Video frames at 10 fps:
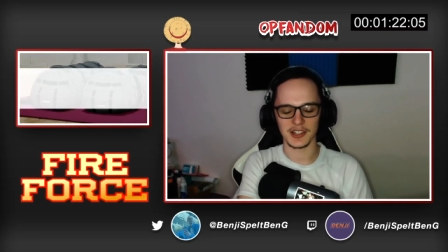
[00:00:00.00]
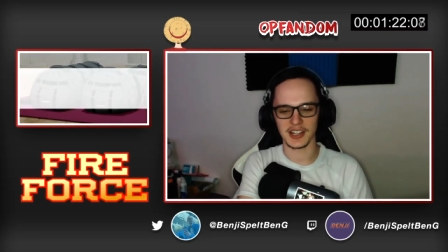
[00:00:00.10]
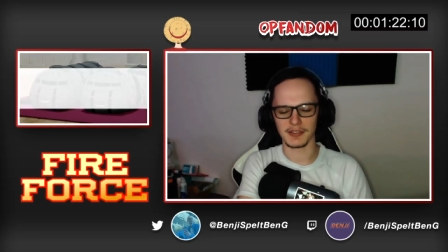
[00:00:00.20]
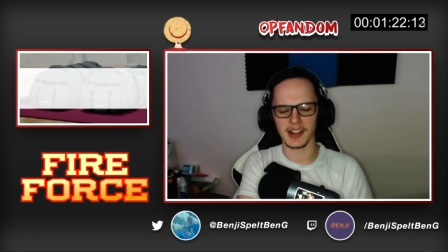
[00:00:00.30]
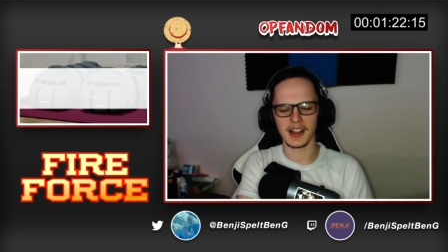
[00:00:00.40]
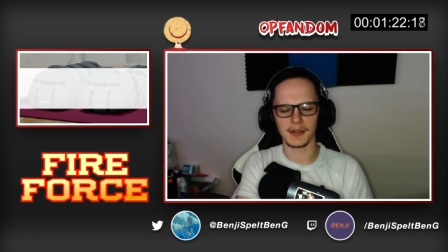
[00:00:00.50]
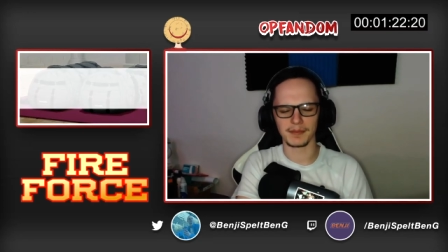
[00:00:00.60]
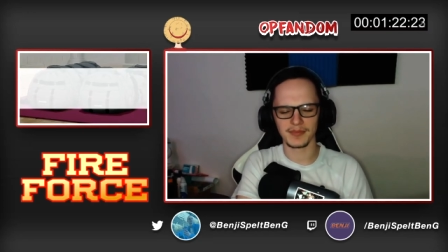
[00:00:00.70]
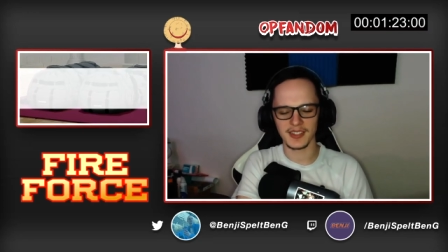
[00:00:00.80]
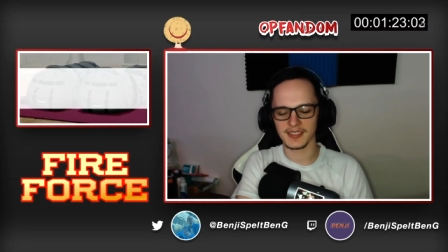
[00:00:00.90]
Not Shinra,
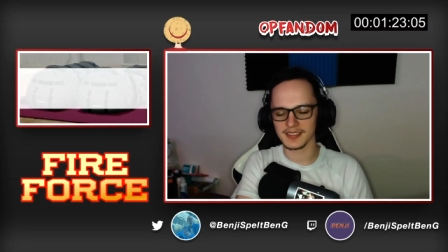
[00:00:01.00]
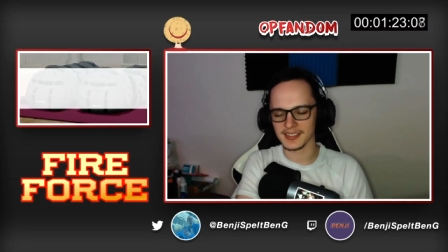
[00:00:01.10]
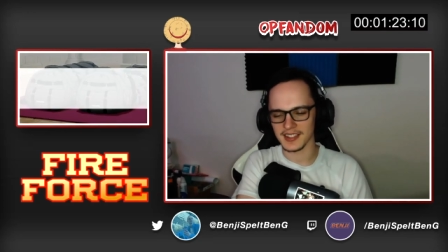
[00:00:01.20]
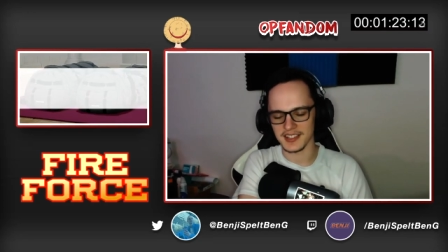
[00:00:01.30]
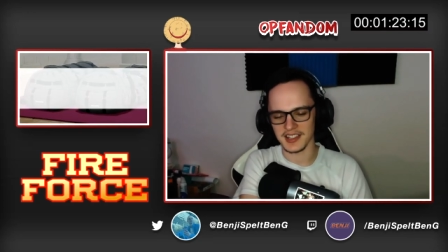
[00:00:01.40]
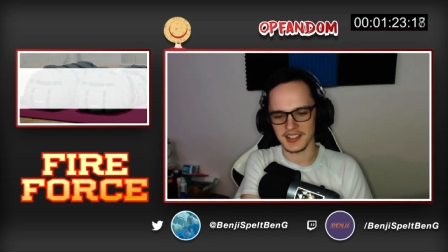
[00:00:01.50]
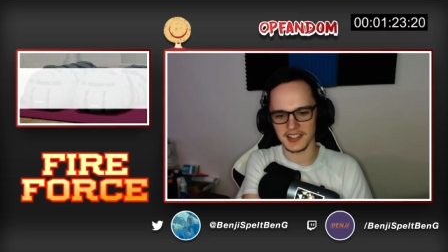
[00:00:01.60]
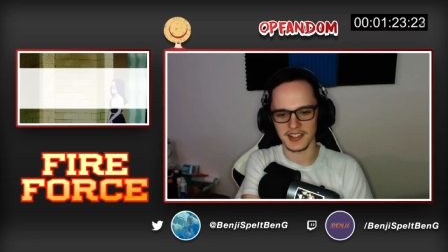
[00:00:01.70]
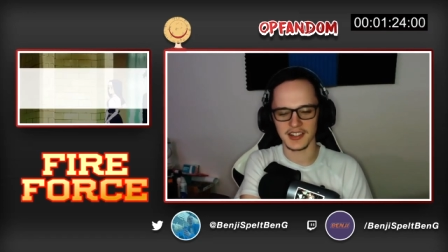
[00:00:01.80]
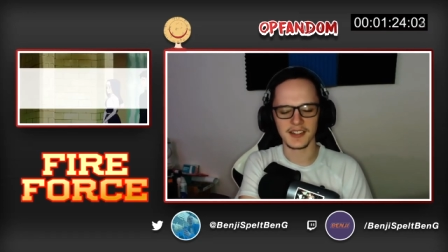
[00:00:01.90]
um, the
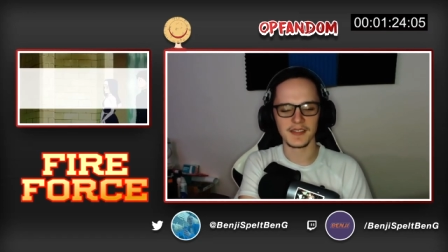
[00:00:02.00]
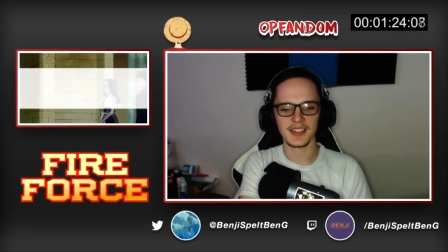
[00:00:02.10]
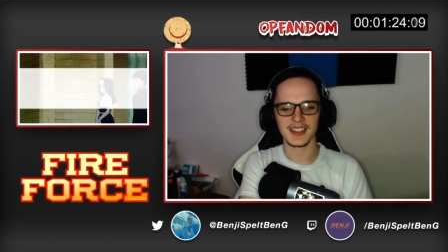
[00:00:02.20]
sister, sorry.